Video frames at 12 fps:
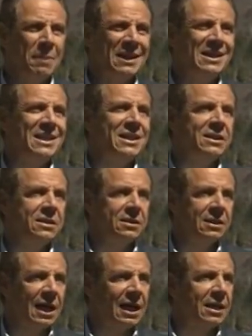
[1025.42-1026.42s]

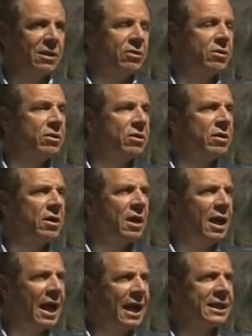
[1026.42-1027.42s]
billion
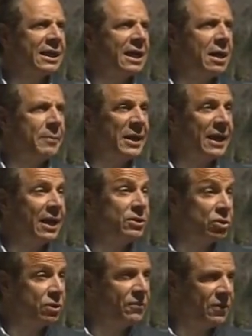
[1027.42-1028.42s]
economic
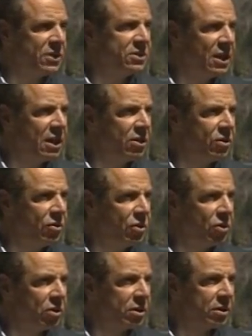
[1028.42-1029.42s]
engine for the state of New
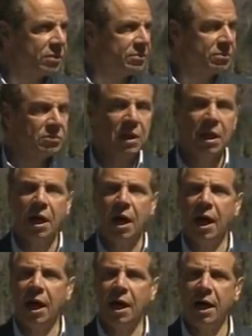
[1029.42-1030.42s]
York.
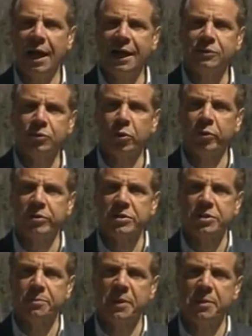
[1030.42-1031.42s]
And
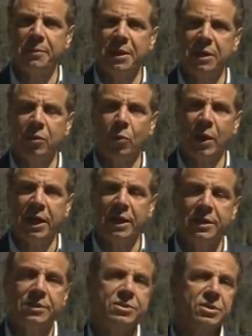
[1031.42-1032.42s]
tourism in many
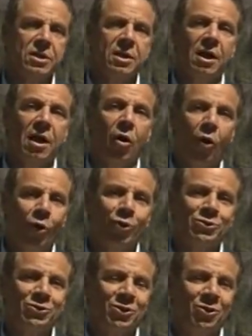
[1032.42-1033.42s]
ways
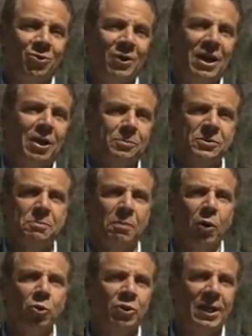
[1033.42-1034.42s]
also helps
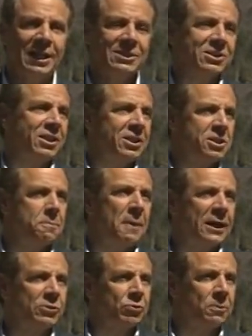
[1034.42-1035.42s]
both ends of the
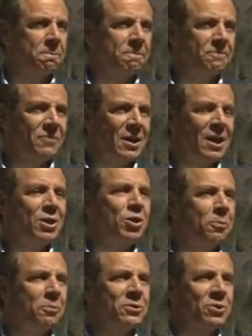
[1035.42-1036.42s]
spectrum.
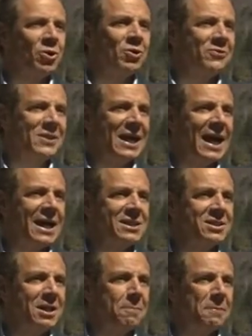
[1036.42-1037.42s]
You preserve the
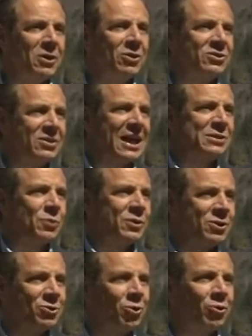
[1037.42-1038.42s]
asset because that's what
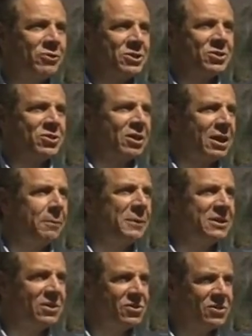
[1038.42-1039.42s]
the tourists are
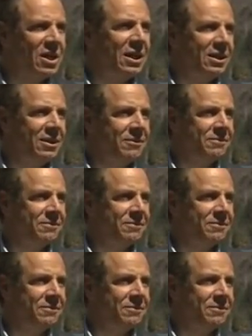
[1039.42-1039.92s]
coming to see,